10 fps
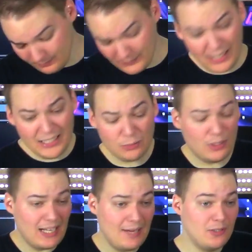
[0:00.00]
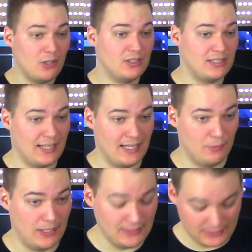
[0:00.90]
That is what I'm noticing
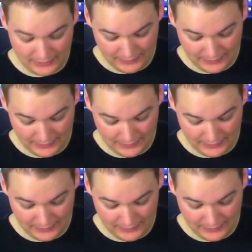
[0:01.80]
anyways.